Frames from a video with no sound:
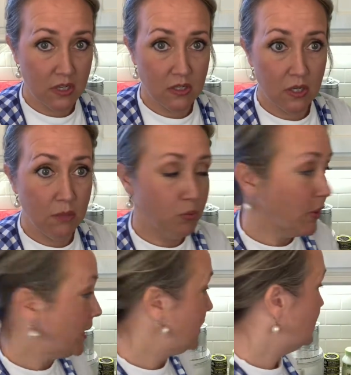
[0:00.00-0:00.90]
is a good
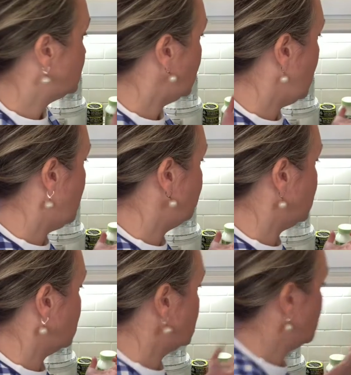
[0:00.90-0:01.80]
brand. Um, this is